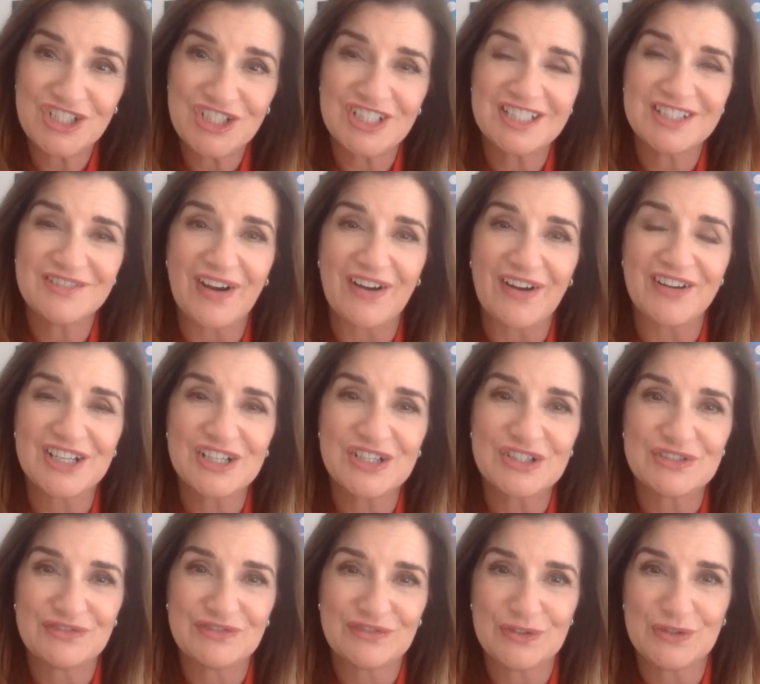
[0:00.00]
it's very
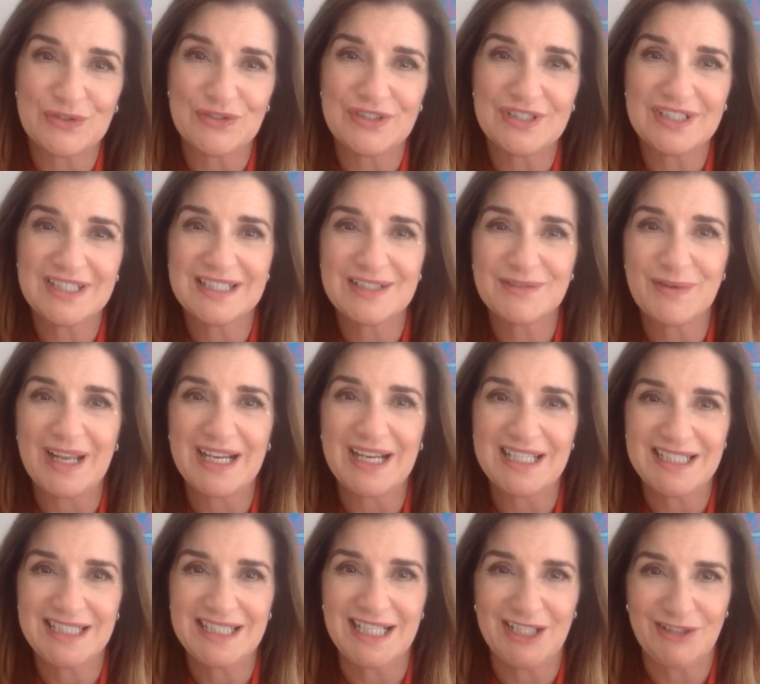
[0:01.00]
good for us as well,
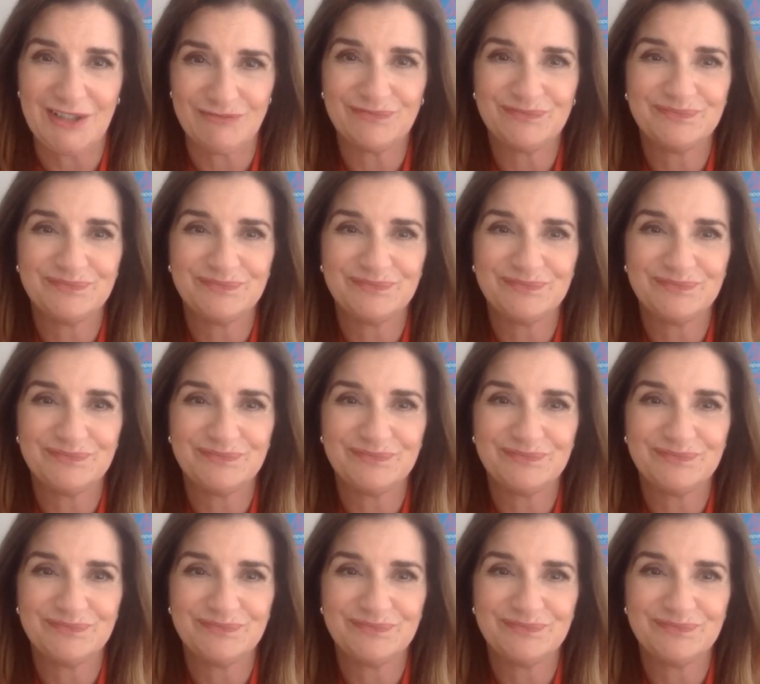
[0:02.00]
isn't it?